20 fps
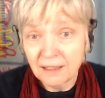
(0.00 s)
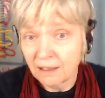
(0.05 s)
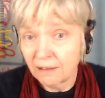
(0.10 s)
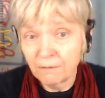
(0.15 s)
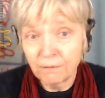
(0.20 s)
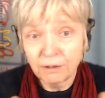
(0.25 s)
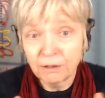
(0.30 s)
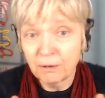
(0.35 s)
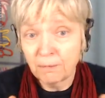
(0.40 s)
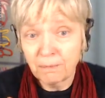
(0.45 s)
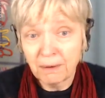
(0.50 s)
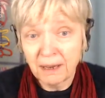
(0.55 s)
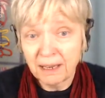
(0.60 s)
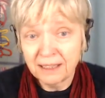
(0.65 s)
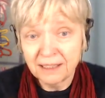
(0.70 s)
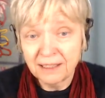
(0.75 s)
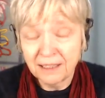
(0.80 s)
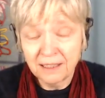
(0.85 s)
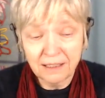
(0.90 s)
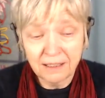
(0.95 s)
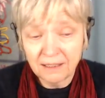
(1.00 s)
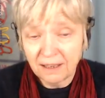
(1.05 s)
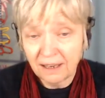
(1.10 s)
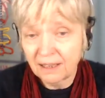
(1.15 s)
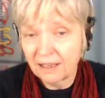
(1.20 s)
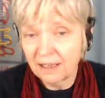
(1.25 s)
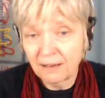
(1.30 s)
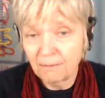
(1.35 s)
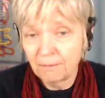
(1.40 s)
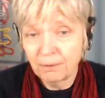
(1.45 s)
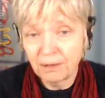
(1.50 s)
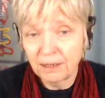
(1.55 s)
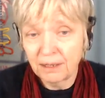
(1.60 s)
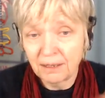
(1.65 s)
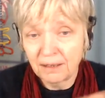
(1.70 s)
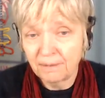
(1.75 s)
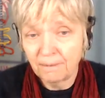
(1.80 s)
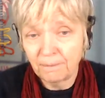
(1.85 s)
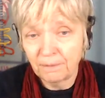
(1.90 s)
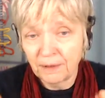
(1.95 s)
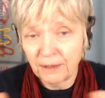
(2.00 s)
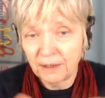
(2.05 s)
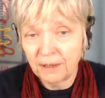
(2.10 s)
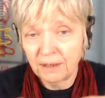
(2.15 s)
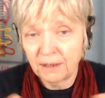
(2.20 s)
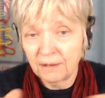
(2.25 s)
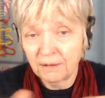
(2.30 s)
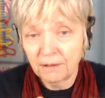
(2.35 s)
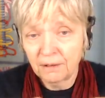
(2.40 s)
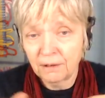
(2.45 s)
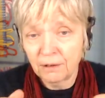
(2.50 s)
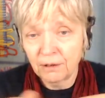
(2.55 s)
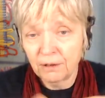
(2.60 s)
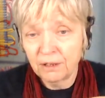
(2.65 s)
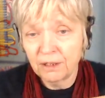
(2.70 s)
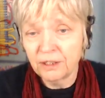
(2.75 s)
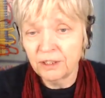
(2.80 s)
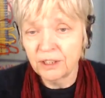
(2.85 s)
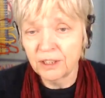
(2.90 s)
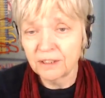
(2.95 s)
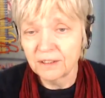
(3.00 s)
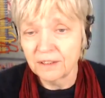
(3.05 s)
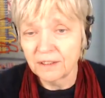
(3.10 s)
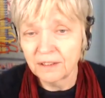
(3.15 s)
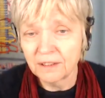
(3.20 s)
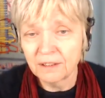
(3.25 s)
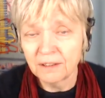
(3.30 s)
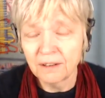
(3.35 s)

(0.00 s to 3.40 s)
And with a bicycle, there can be collisions,